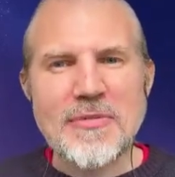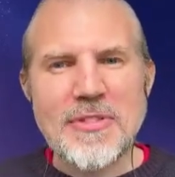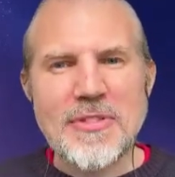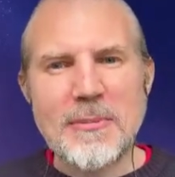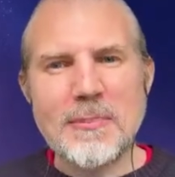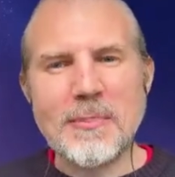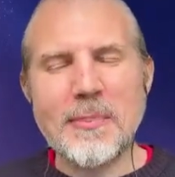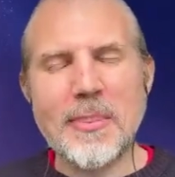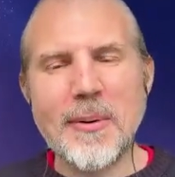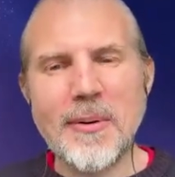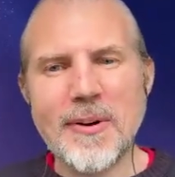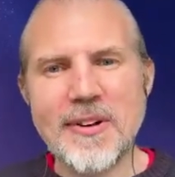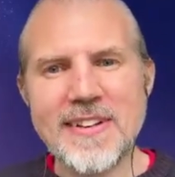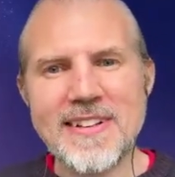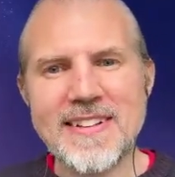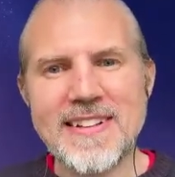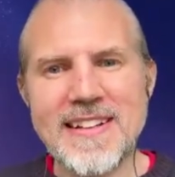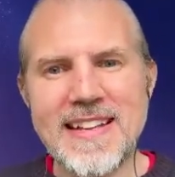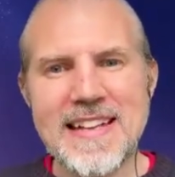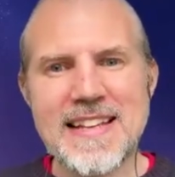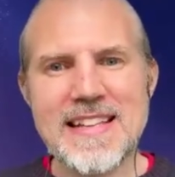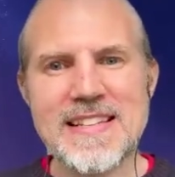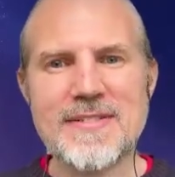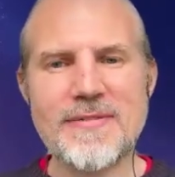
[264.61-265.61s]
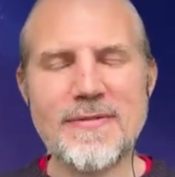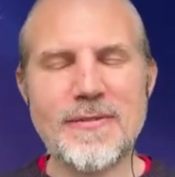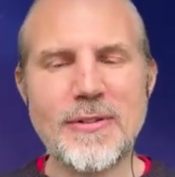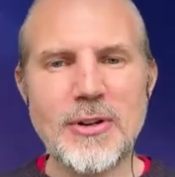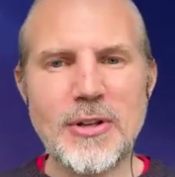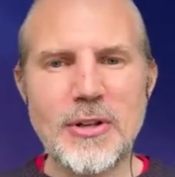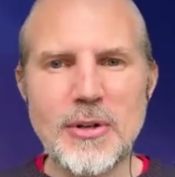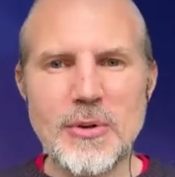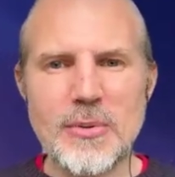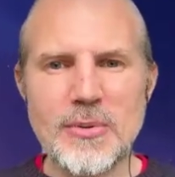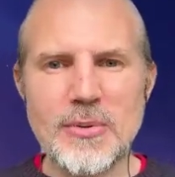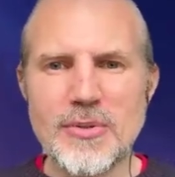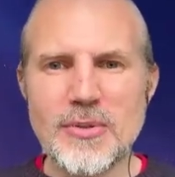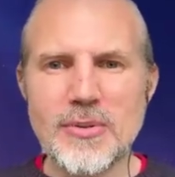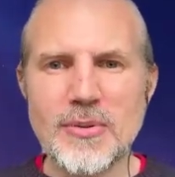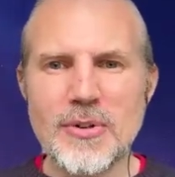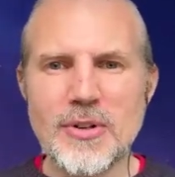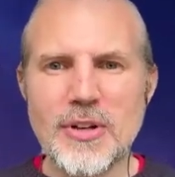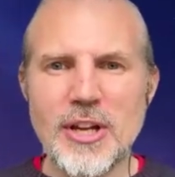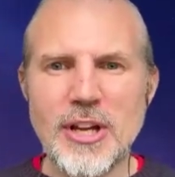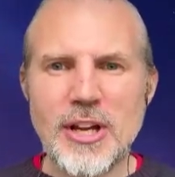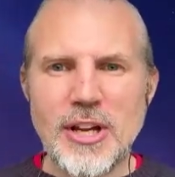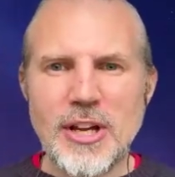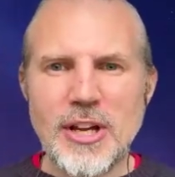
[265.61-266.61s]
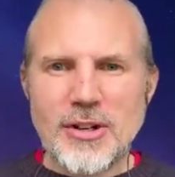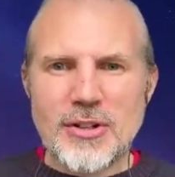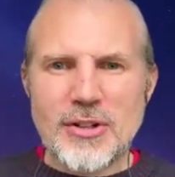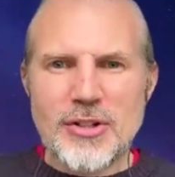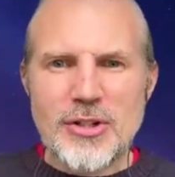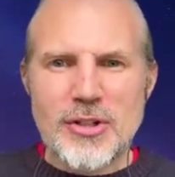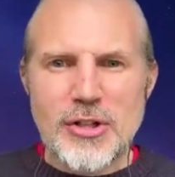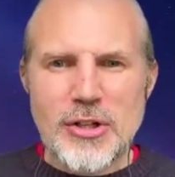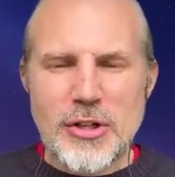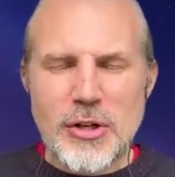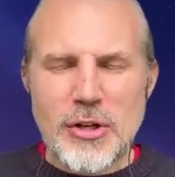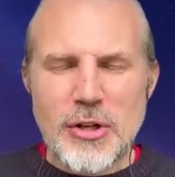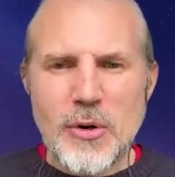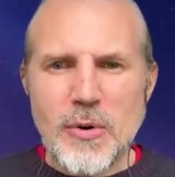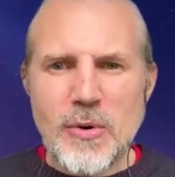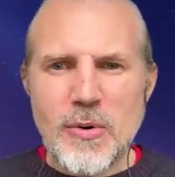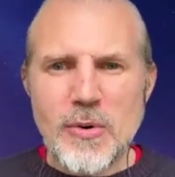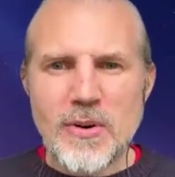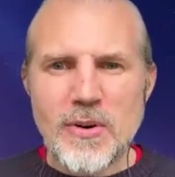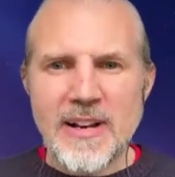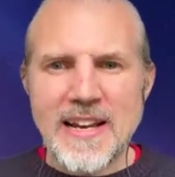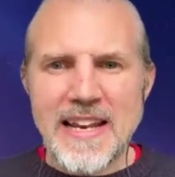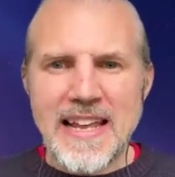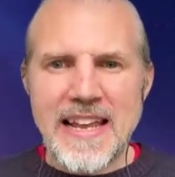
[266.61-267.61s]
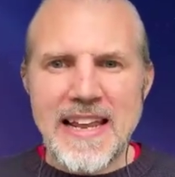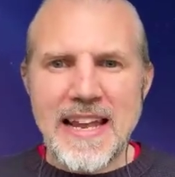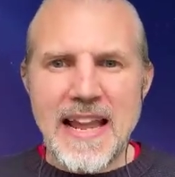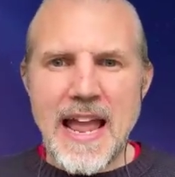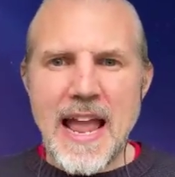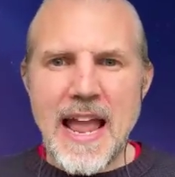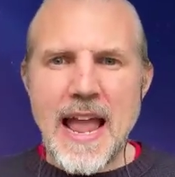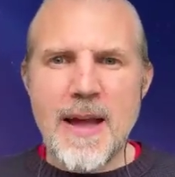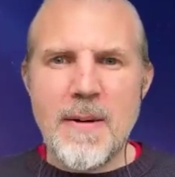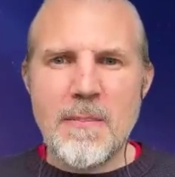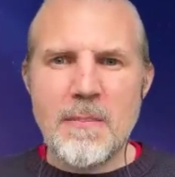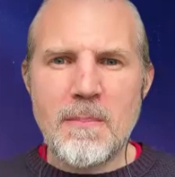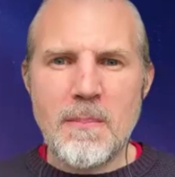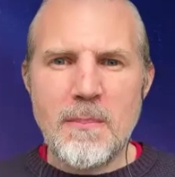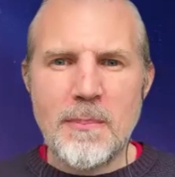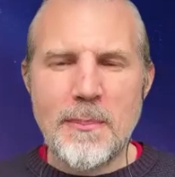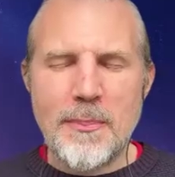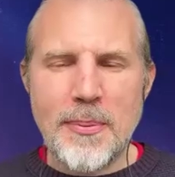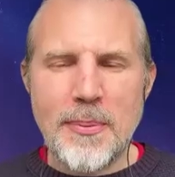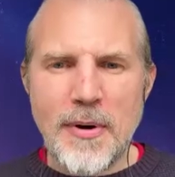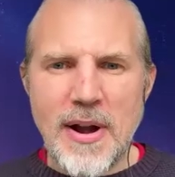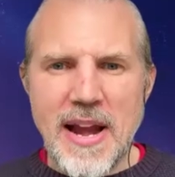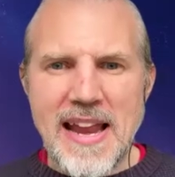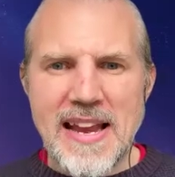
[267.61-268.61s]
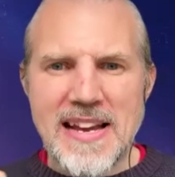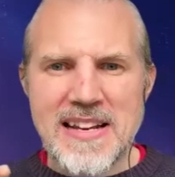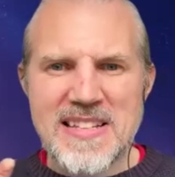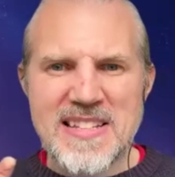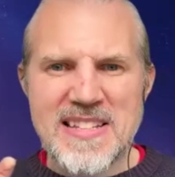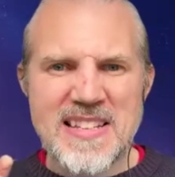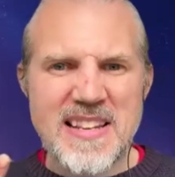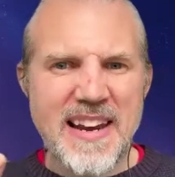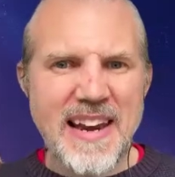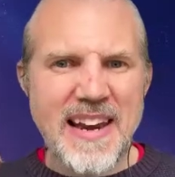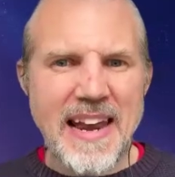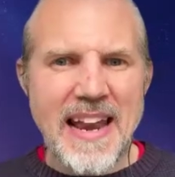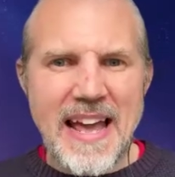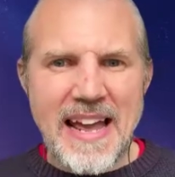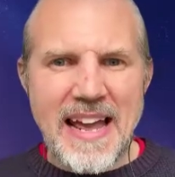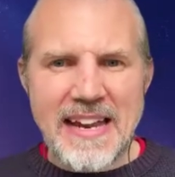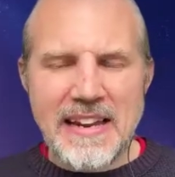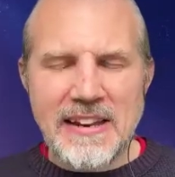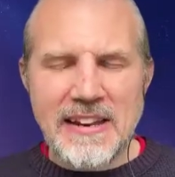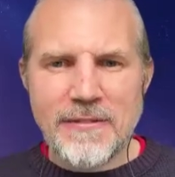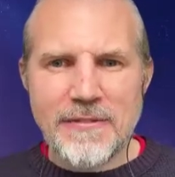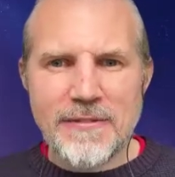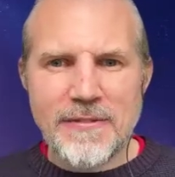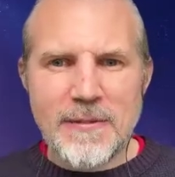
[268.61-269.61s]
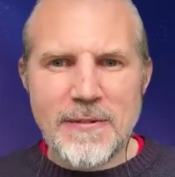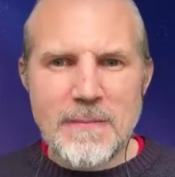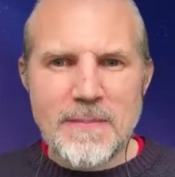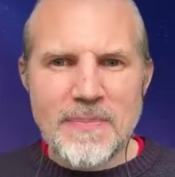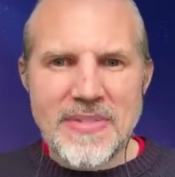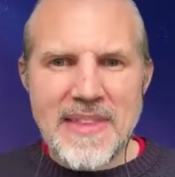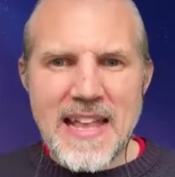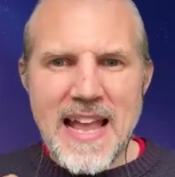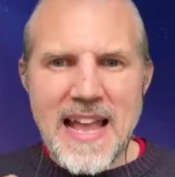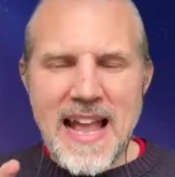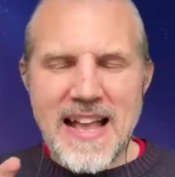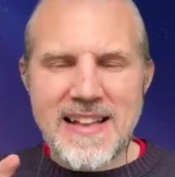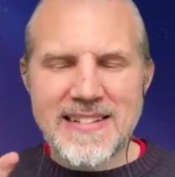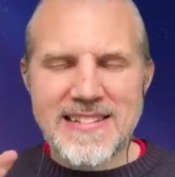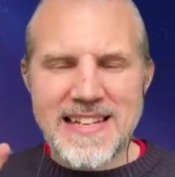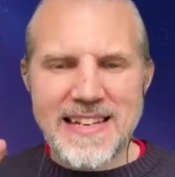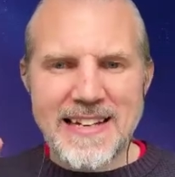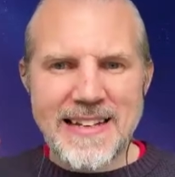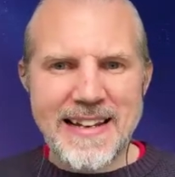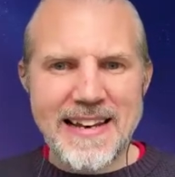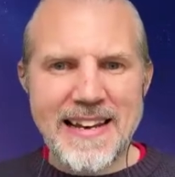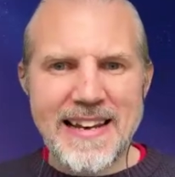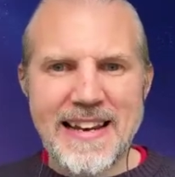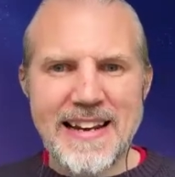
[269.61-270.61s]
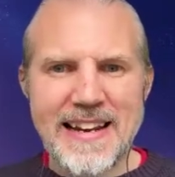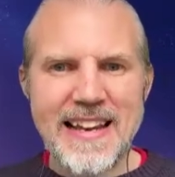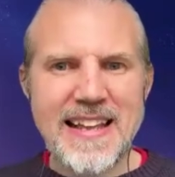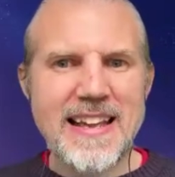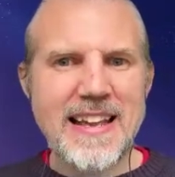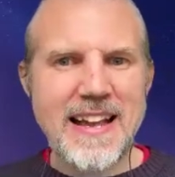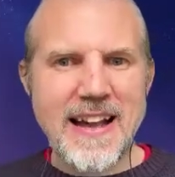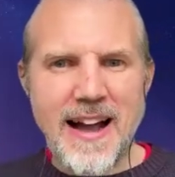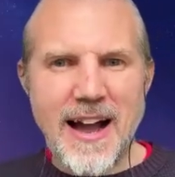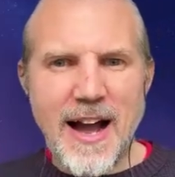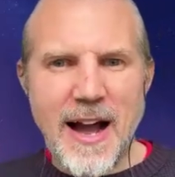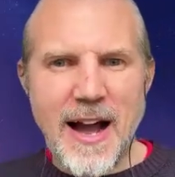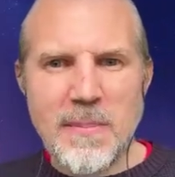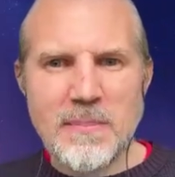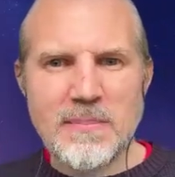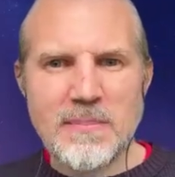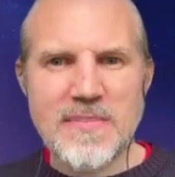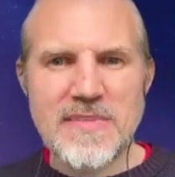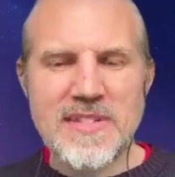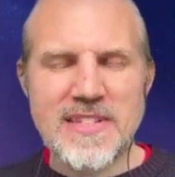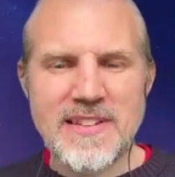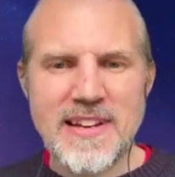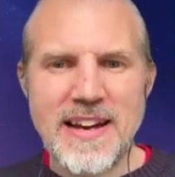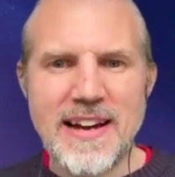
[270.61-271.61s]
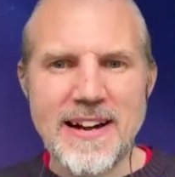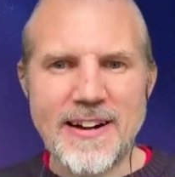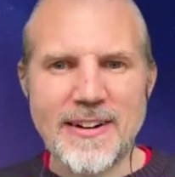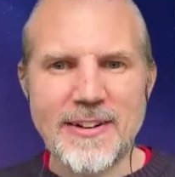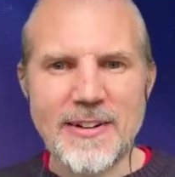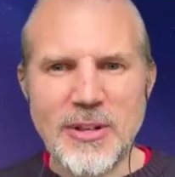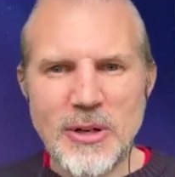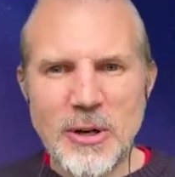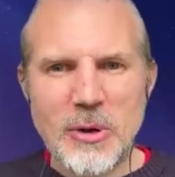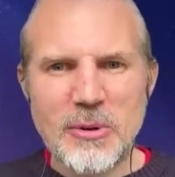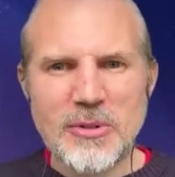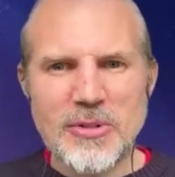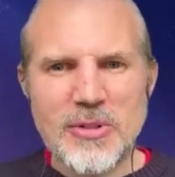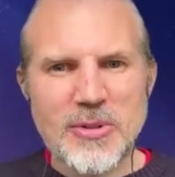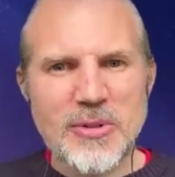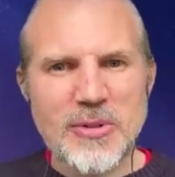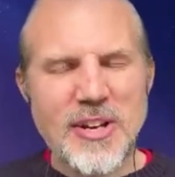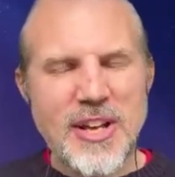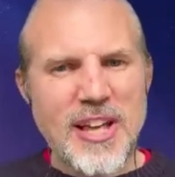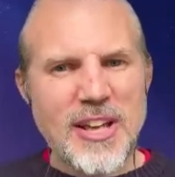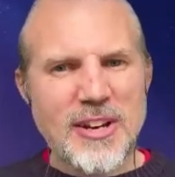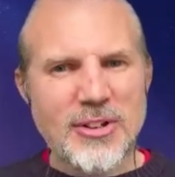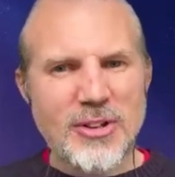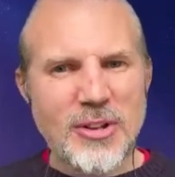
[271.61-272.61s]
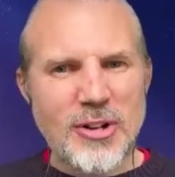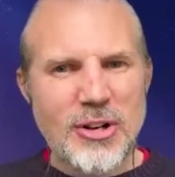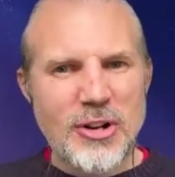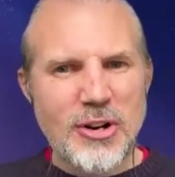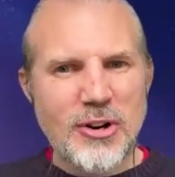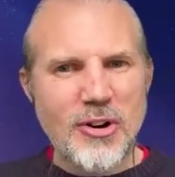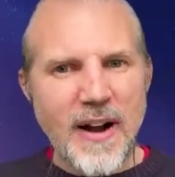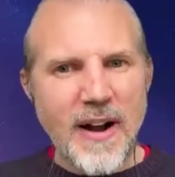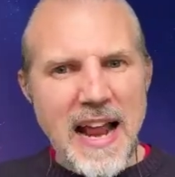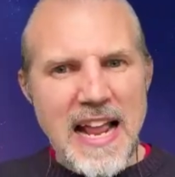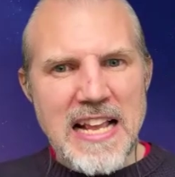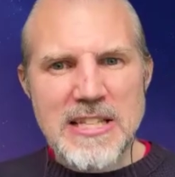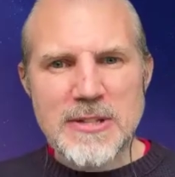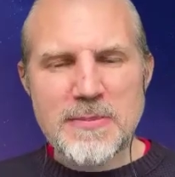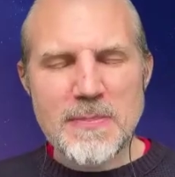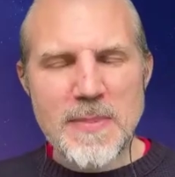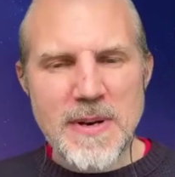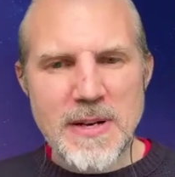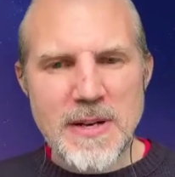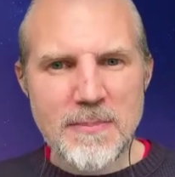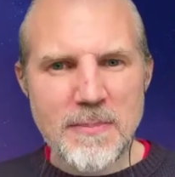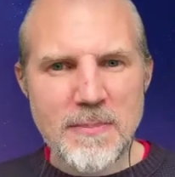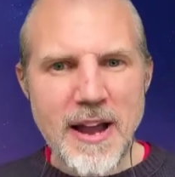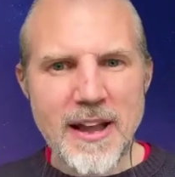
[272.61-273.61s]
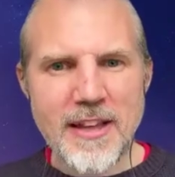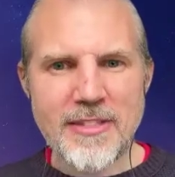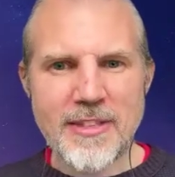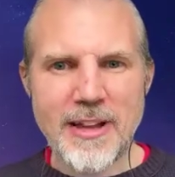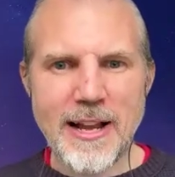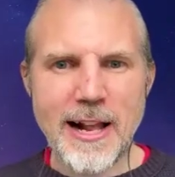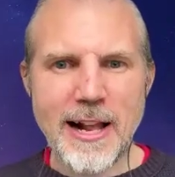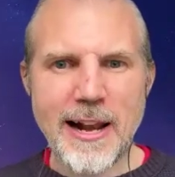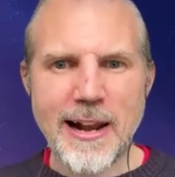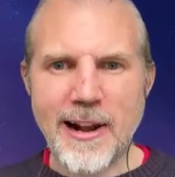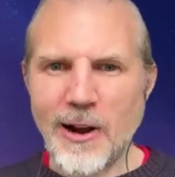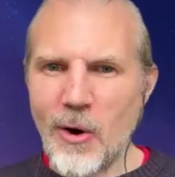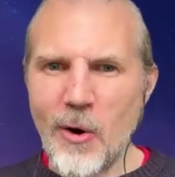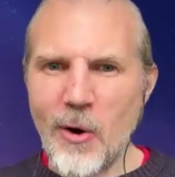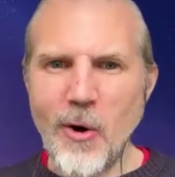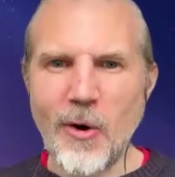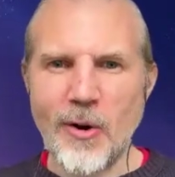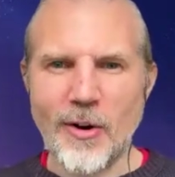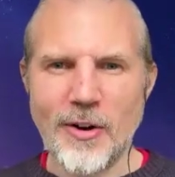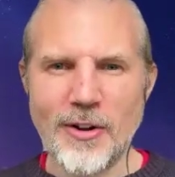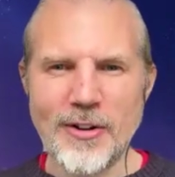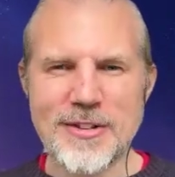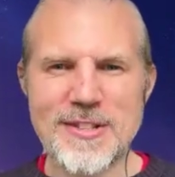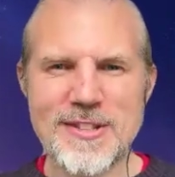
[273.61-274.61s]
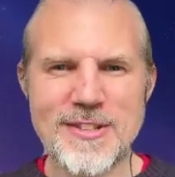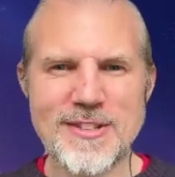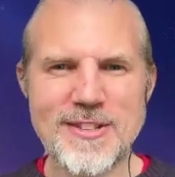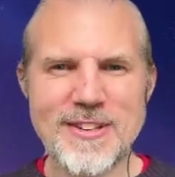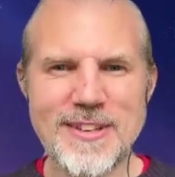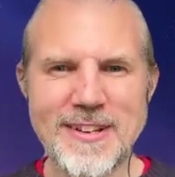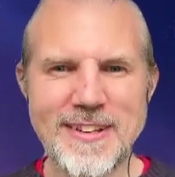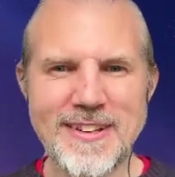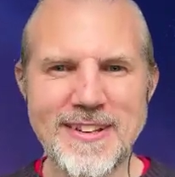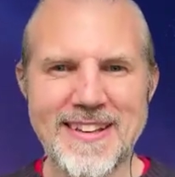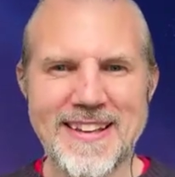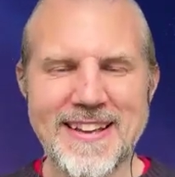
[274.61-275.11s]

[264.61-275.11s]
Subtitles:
The point is for you to truly embrace life as it really comes there, to grasp it by the claws.